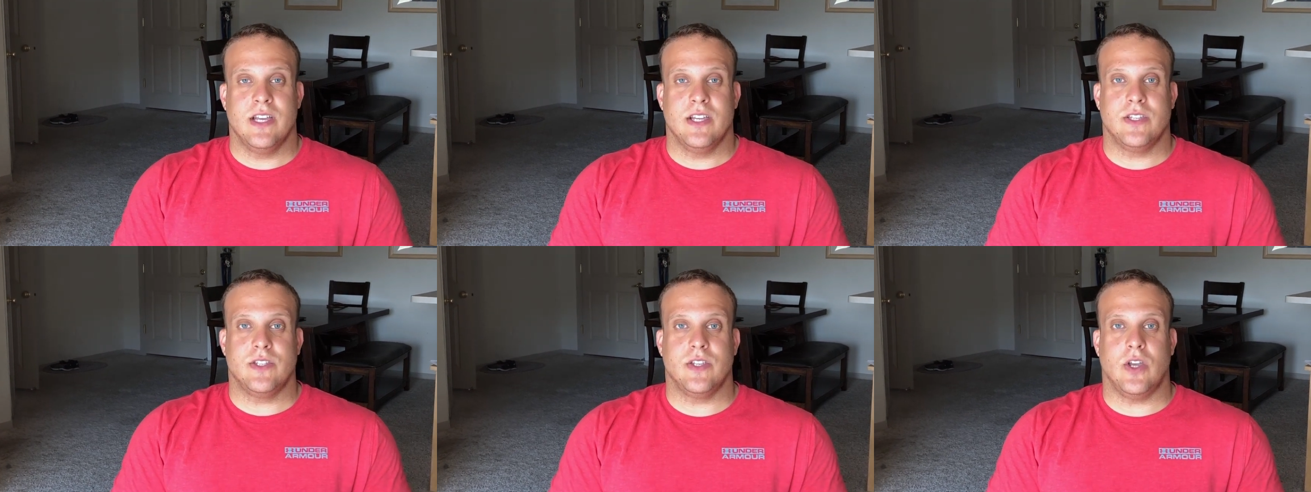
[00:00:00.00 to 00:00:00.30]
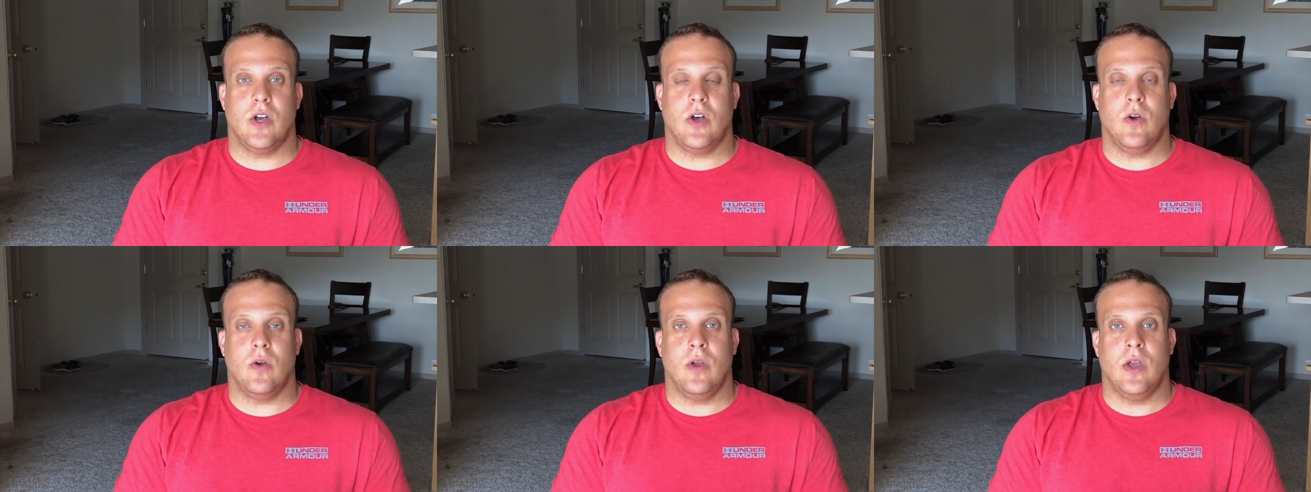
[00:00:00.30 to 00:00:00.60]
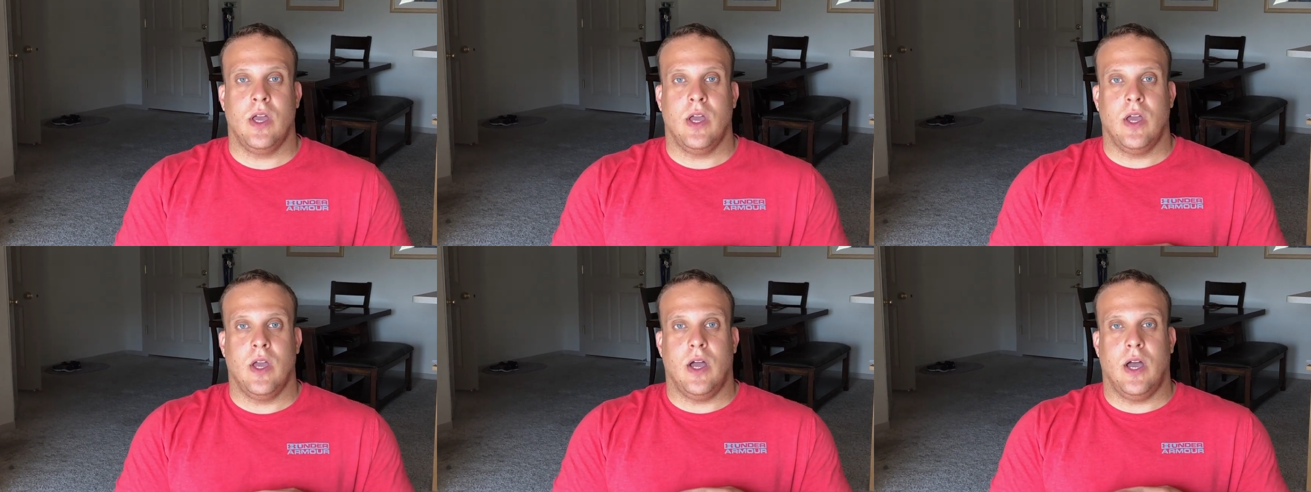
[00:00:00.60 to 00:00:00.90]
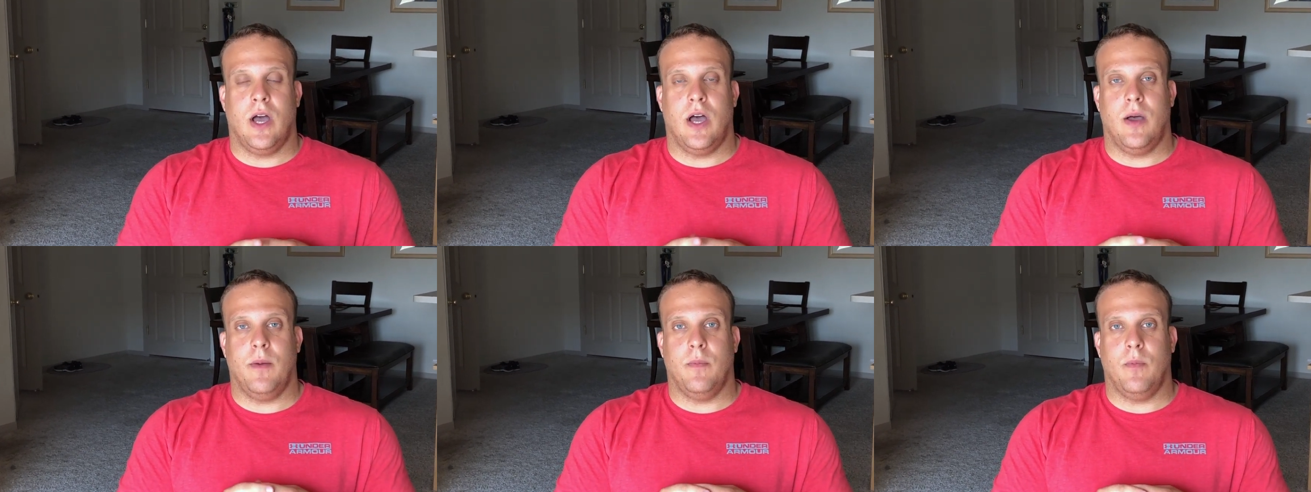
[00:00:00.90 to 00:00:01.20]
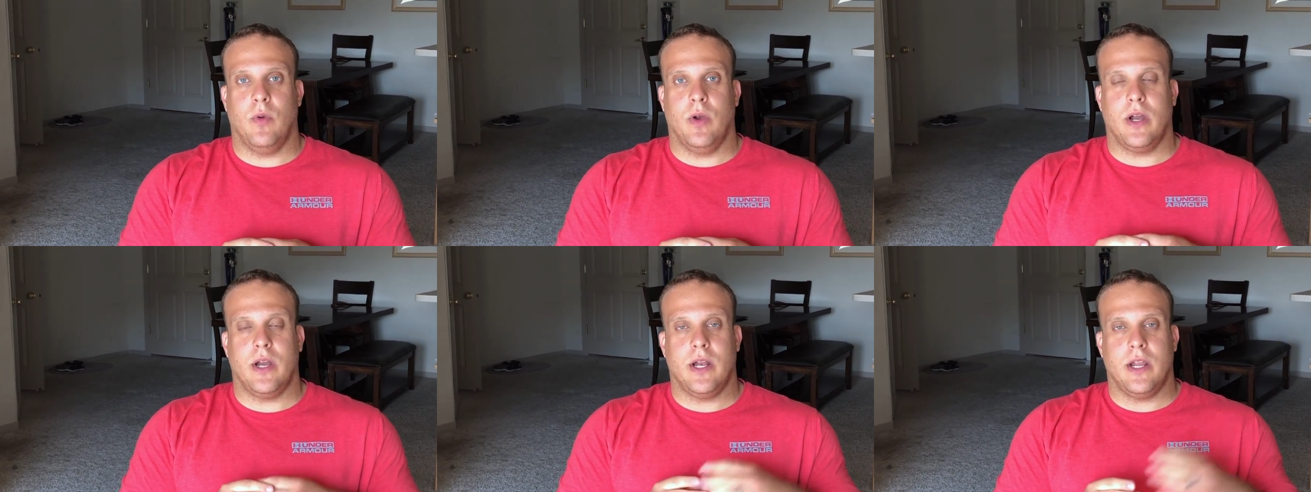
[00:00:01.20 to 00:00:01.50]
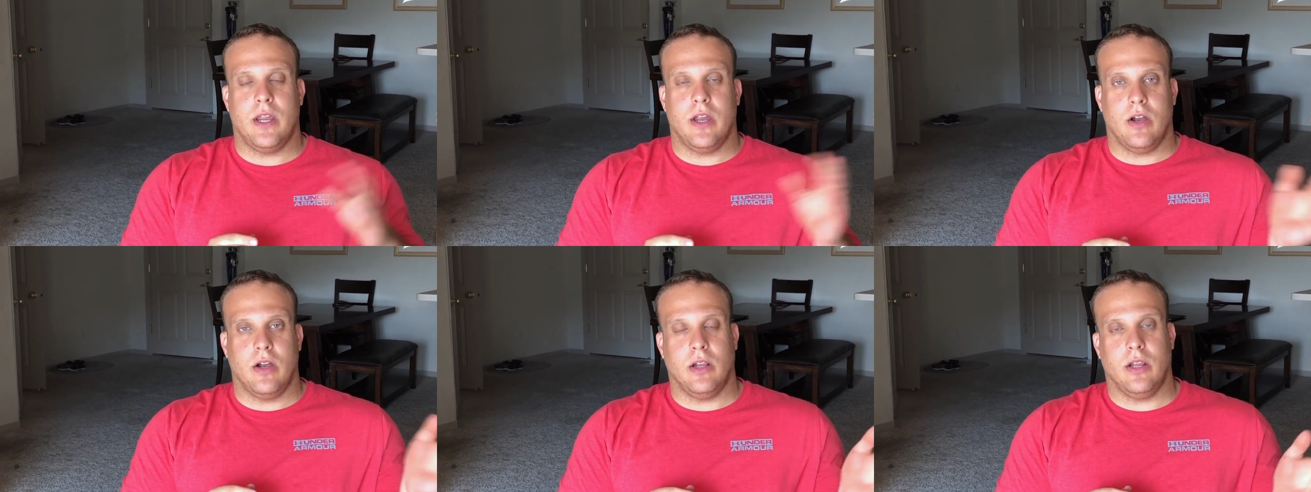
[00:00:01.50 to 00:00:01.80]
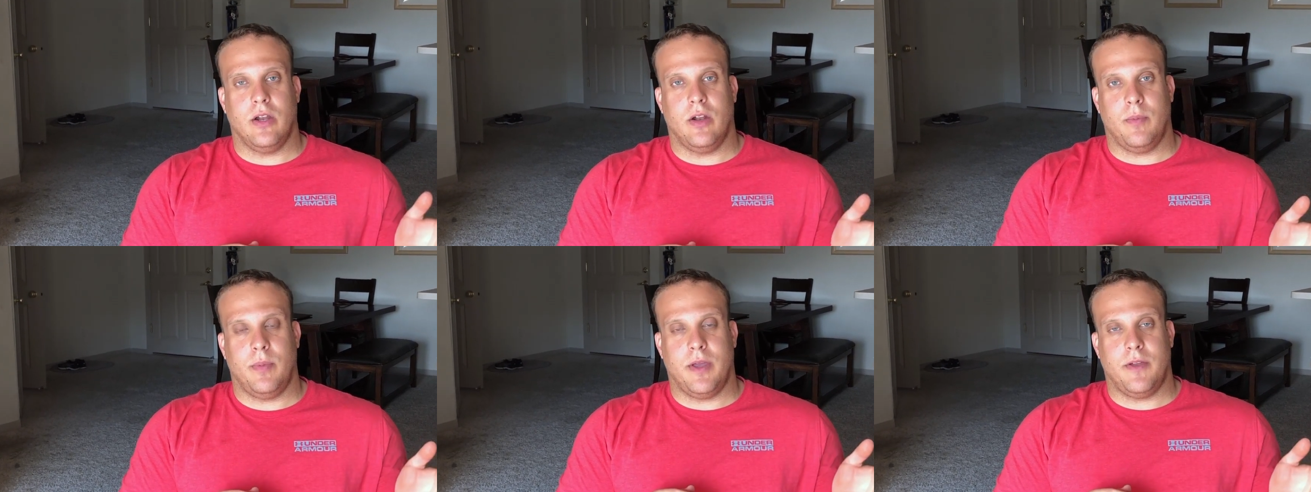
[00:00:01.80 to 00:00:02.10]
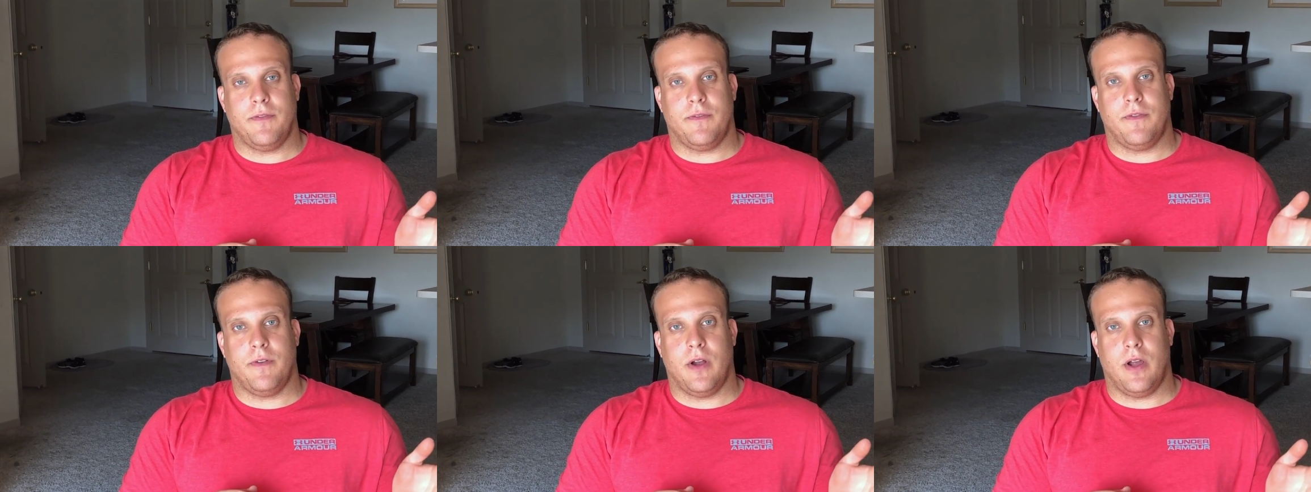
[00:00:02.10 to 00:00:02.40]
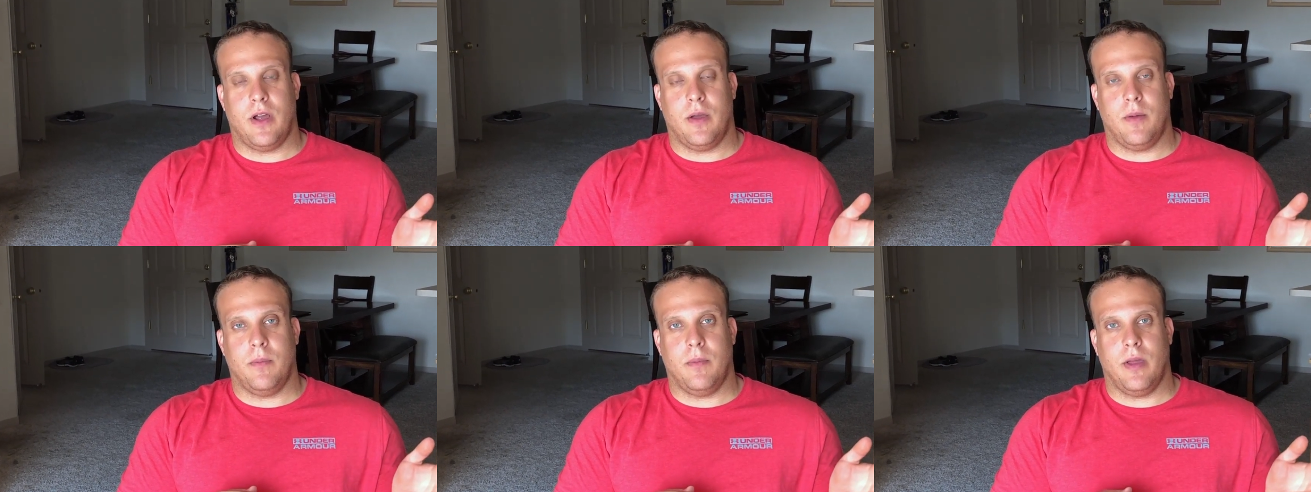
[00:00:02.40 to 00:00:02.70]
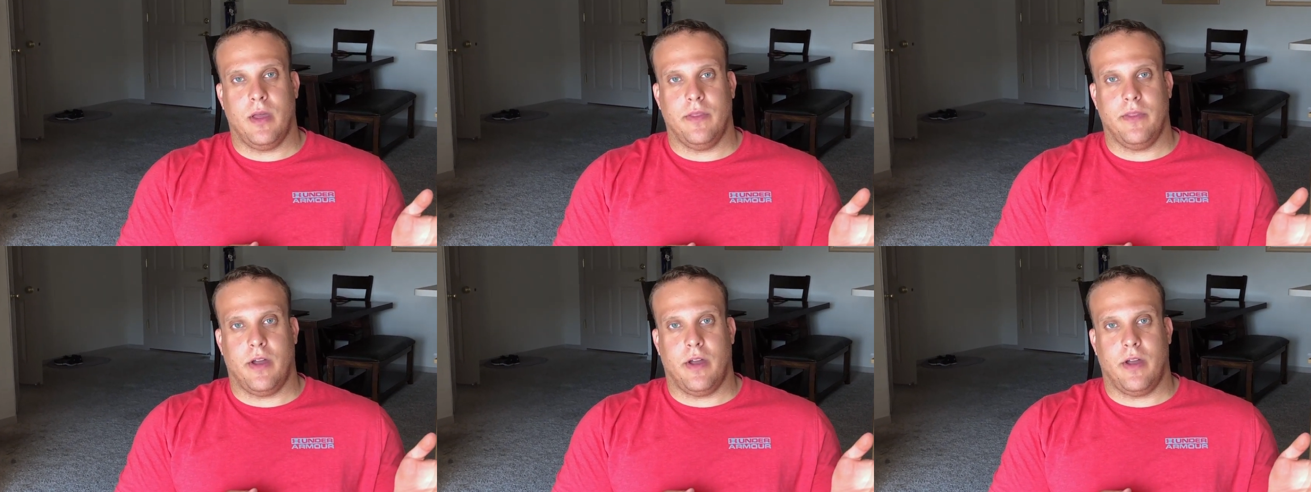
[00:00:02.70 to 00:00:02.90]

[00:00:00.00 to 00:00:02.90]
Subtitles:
So we're going to hear a little bit from